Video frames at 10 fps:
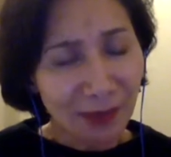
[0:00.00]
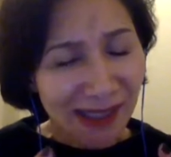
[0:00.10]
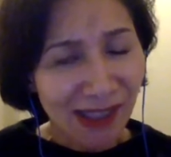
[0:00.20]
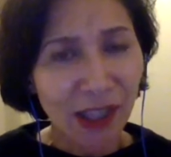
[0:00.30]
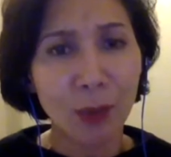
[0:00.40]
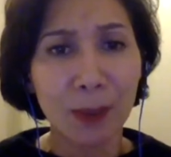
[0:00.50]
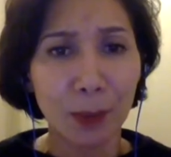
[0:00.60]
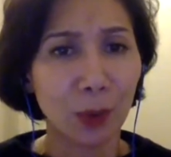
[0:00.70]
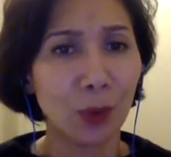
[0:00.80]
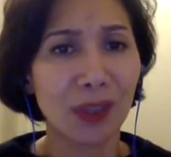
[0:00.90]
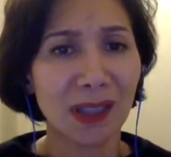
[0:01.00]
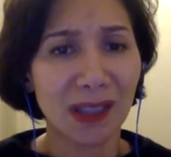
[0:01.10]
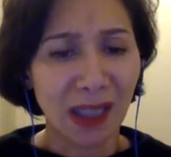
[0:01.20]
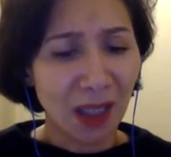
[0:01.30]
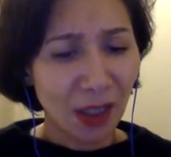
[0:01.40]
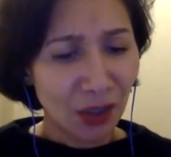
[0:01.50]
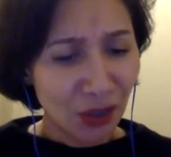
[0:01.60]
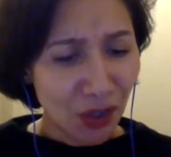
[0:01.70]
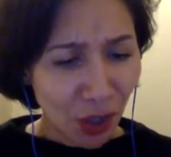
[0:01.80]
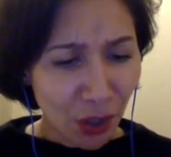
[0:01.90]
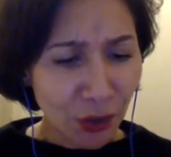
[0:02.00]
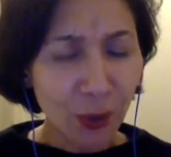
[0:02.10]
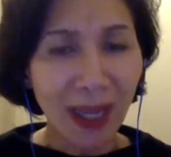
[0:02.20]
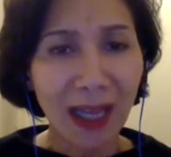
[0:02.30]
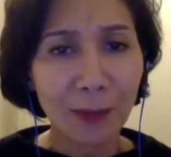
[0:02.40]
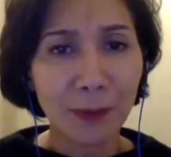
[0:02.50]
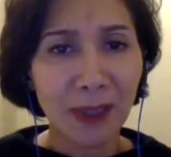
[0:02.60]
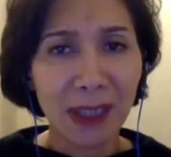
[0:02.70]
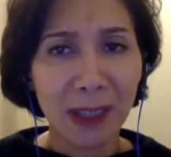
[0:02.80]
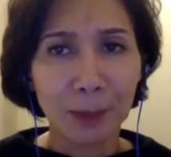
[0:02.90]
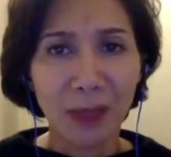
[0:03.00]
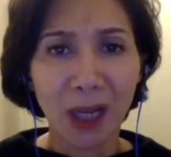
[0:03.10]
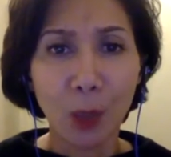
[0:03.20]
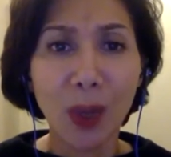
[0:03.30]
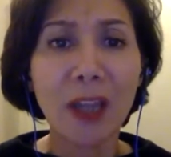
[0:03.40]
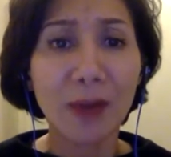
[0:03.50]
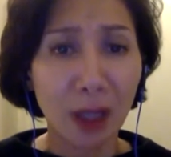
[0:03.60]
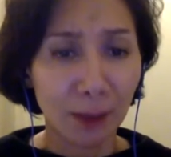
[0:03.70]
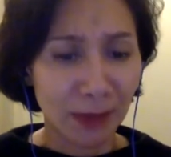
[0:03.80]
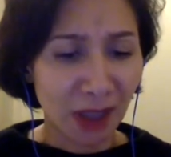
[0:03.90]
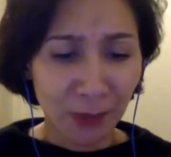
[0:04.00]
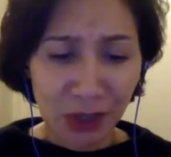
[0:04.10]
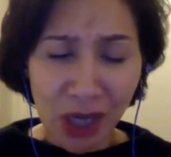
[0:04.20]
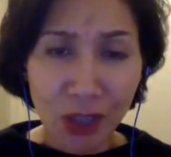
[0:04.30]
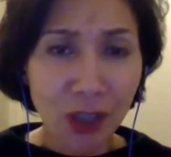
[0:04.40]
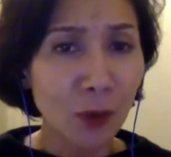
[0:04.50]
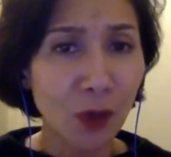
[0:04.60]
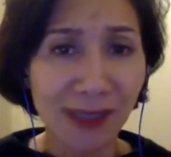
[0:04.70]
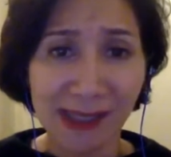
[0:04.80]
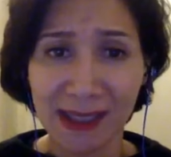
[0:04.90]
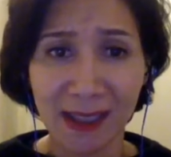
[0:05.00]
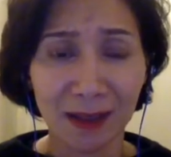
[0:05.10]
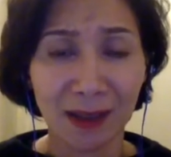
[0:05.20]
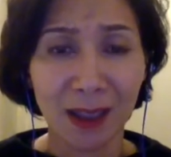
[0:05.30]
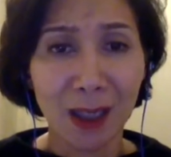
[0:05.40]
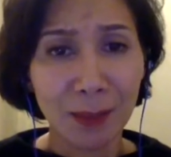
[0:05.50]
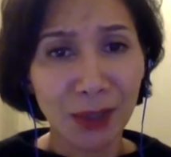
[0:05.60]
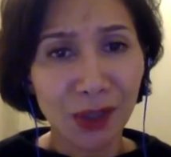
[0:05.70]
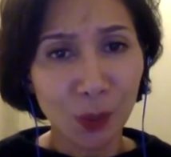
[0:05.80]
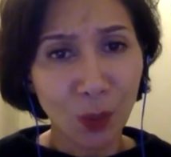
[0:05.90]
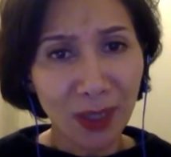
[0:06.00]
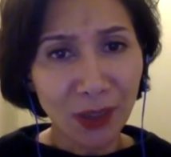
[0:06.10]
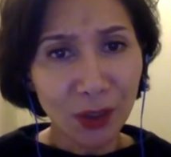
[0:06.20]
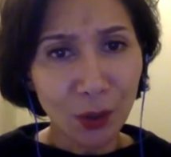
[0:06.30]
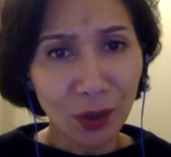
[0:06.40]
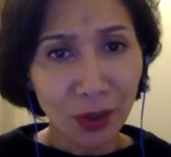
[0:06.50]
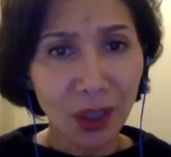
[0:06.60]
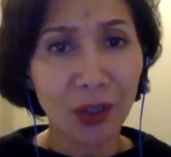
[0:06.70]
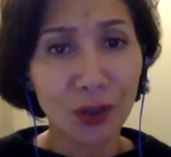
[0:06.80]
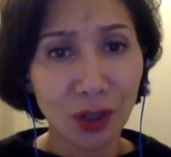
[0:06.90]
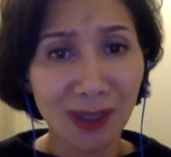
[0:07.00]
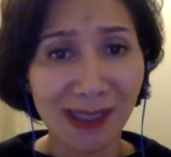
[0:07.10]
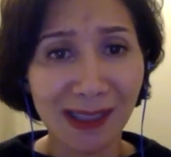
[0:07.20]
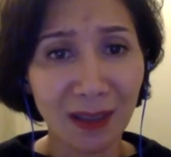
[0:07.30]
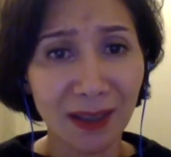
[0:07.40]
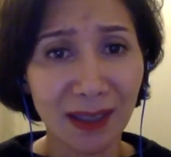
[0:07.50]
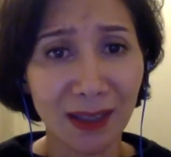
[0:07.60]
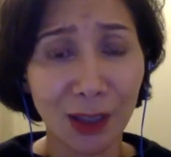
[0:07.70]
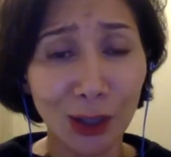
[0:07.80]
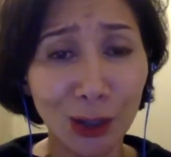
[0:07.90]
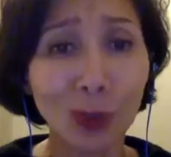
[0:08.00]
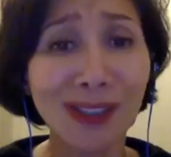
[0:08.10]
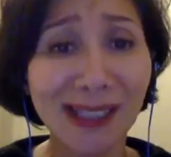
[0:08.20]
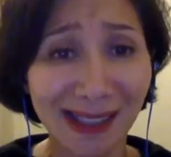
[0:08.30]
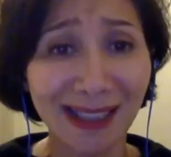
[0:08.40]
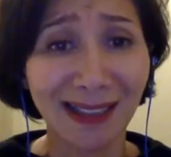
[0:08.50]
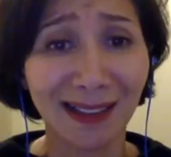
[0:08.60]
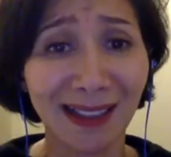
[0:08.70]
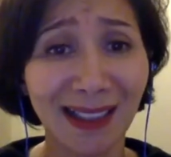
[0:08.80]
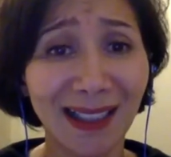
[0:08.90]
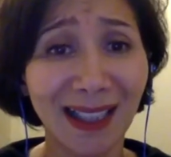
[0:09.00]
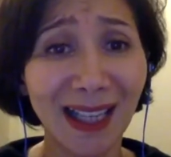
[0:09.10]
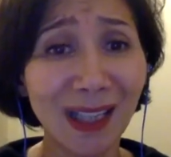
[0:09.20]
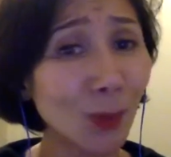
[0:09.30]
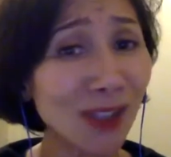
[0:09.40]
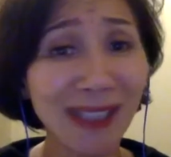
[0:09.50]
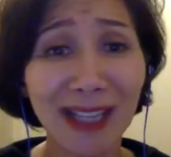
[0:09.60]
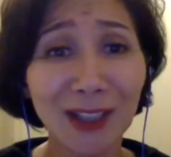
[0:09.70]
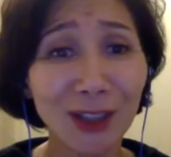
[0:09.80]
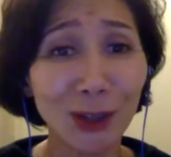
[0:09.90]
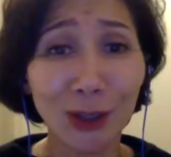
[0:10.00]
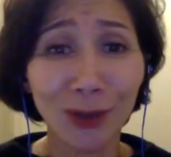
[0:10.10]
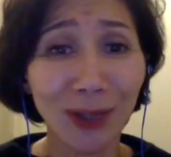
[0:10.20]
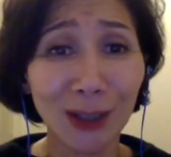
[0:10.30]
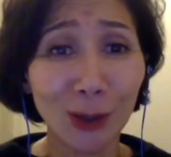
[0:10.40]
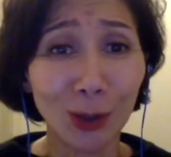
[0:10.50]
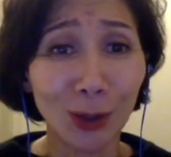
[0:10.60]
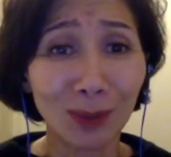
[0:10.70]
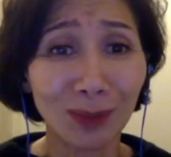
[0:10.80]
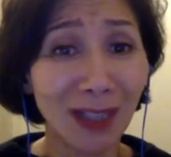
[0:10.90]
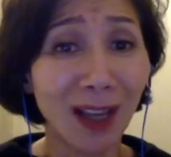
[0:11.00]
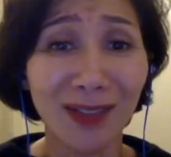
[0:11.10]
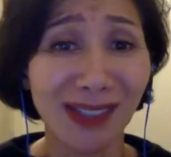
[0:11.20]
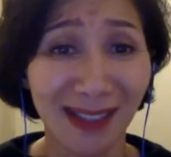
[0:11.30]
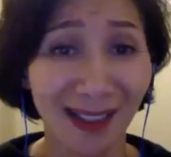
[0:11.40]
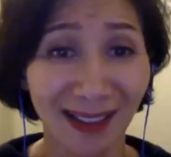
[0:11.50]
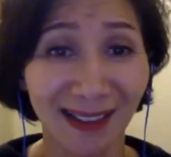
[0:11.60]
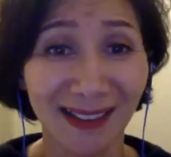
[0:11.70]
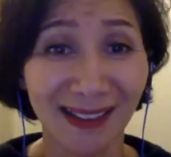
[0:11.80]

It's so important. Know you have a way of helping them. Know you've got the skill, because when you are a coach or consultant, your skill is what's going to create your lifestyle.